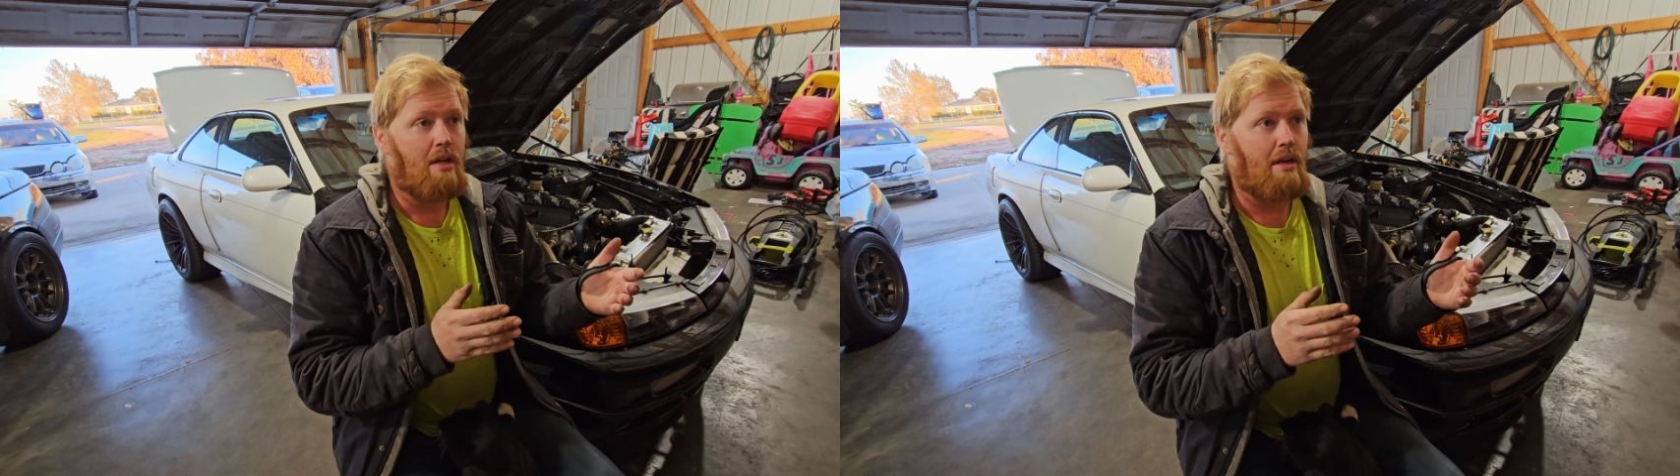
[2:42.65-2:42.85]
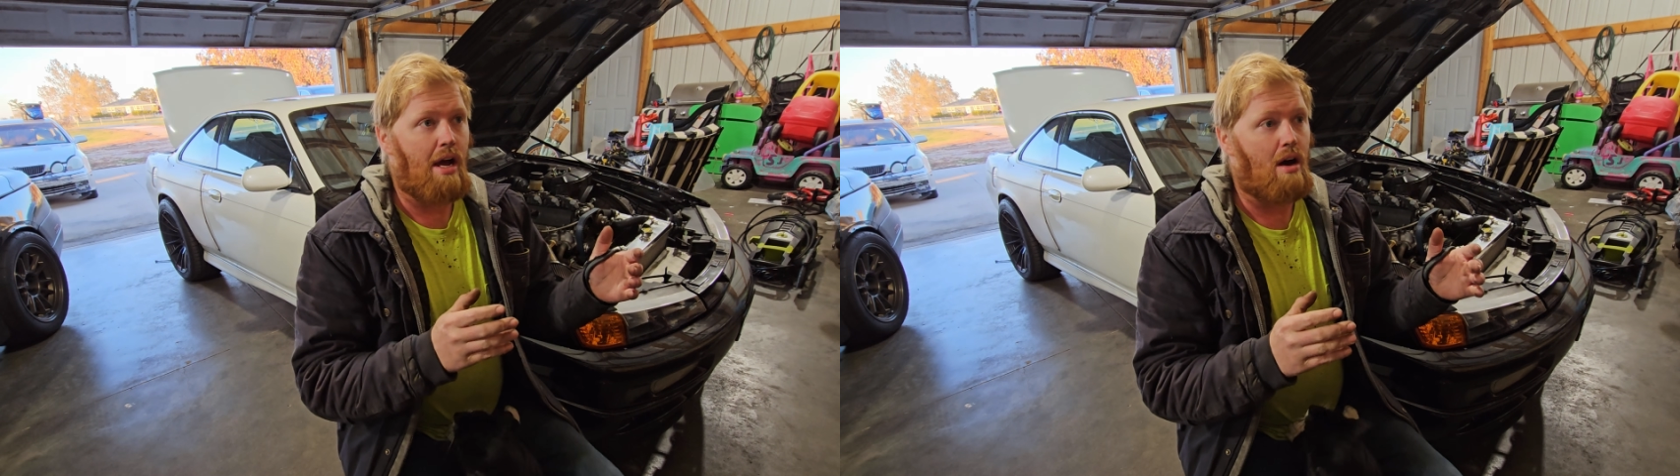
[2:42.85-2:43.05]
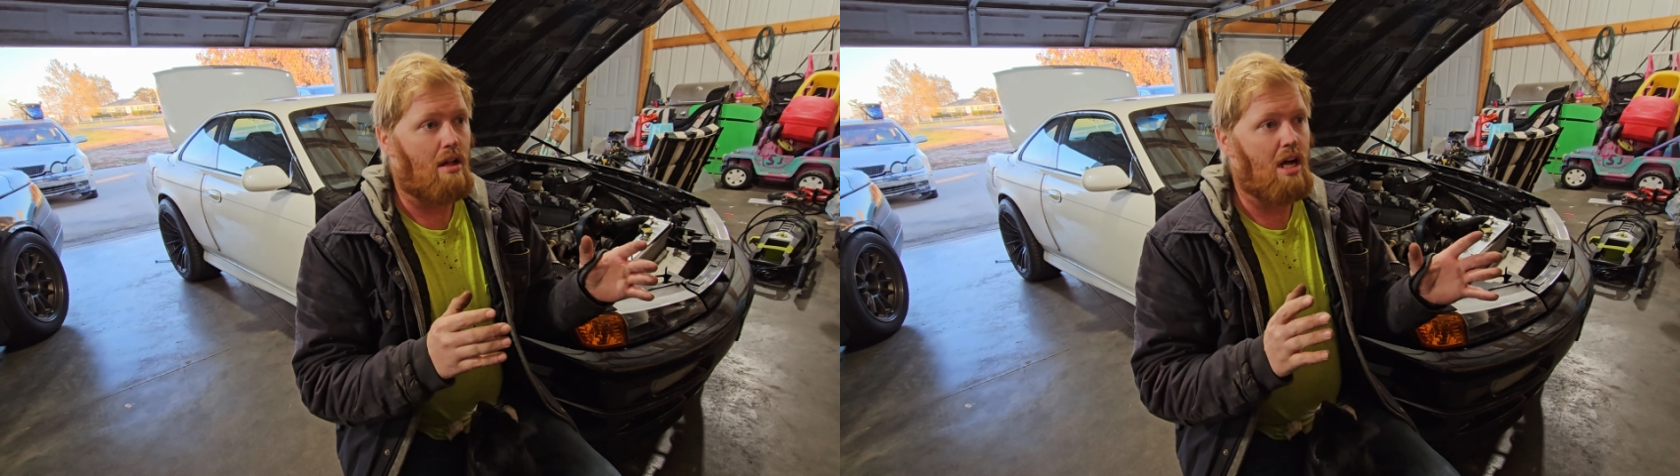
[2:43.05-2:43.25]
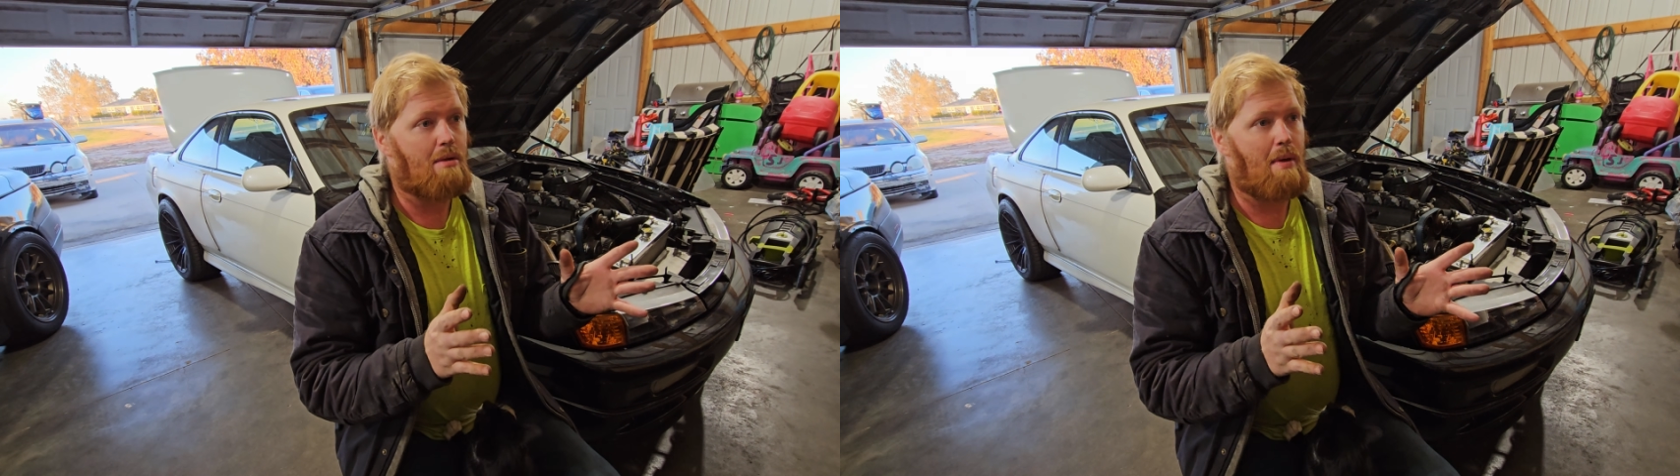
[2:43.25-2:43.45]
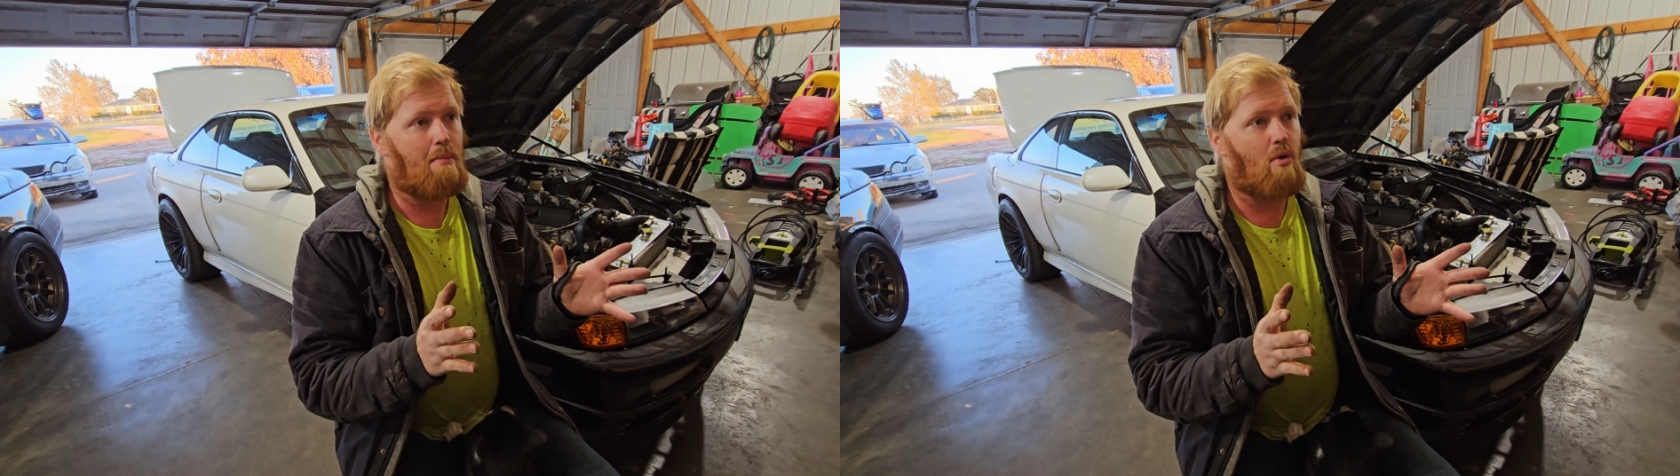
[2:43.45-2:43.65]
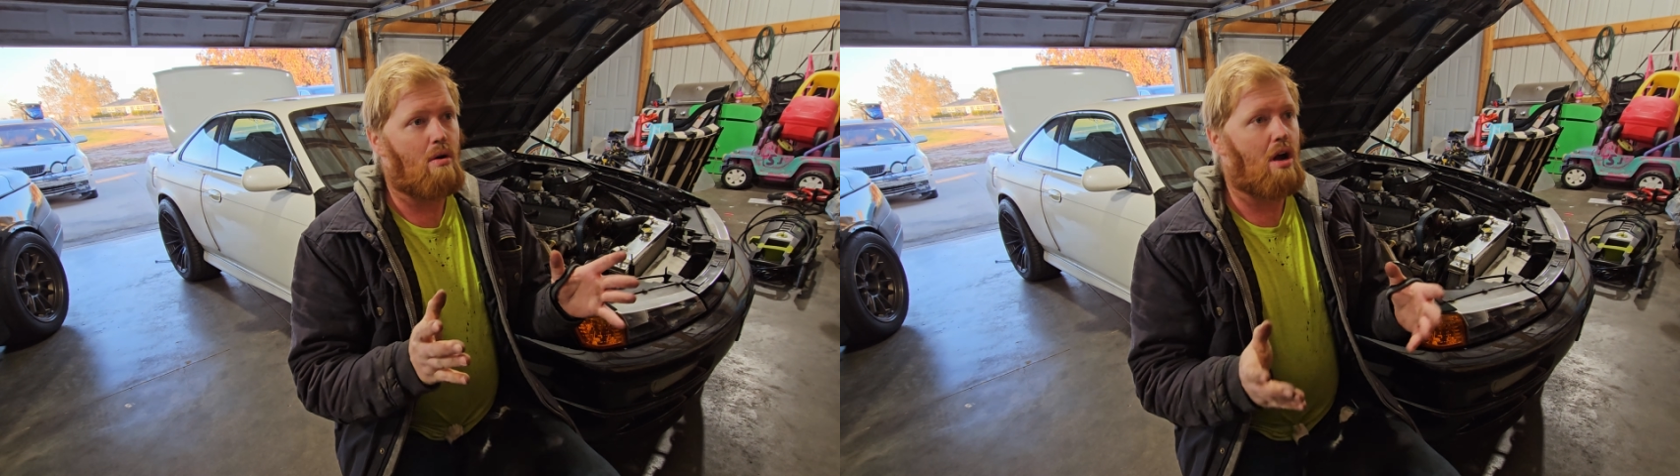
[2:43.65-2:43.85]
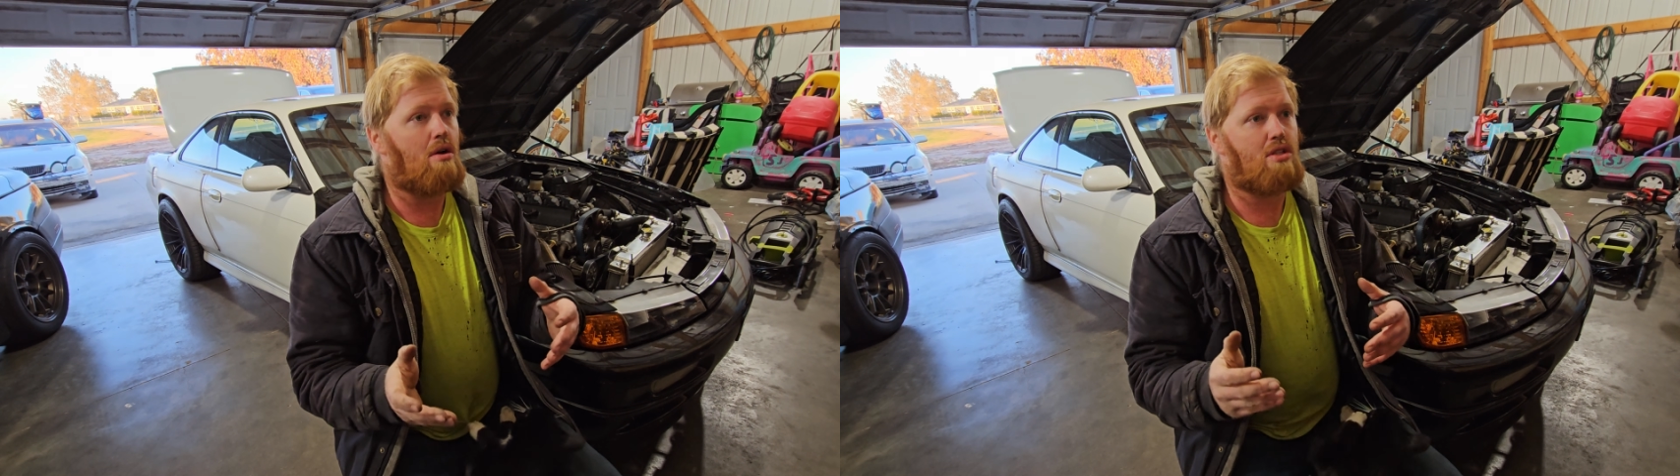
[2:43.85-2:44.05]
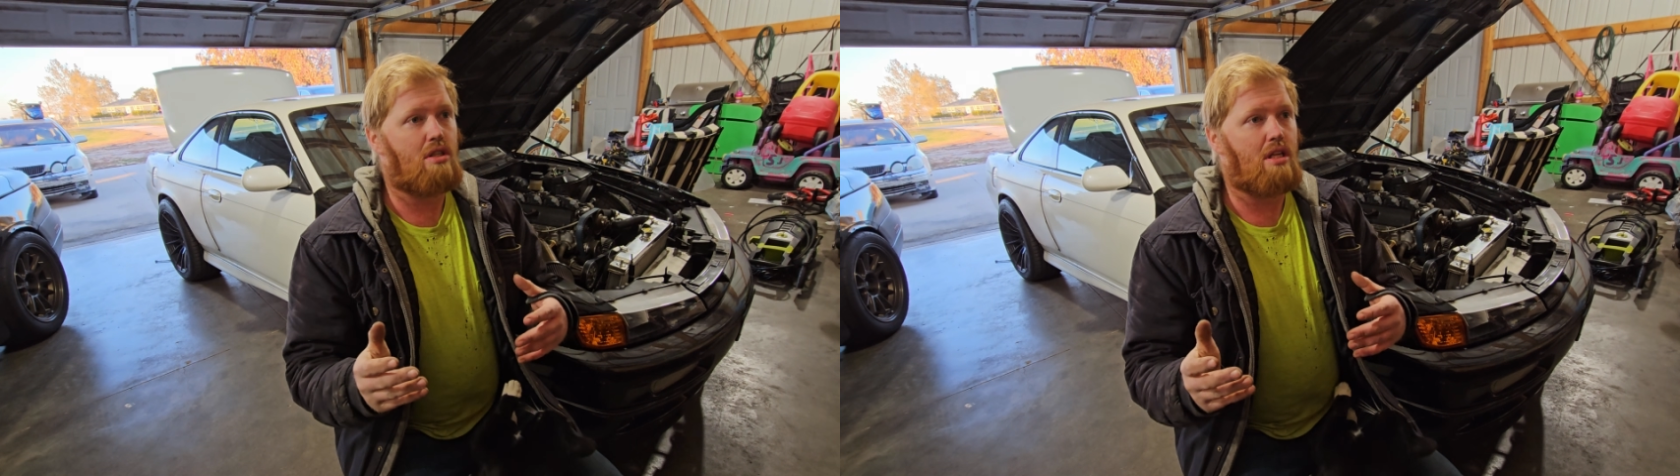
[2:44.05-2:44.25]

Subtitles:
Now, a lot of people will go to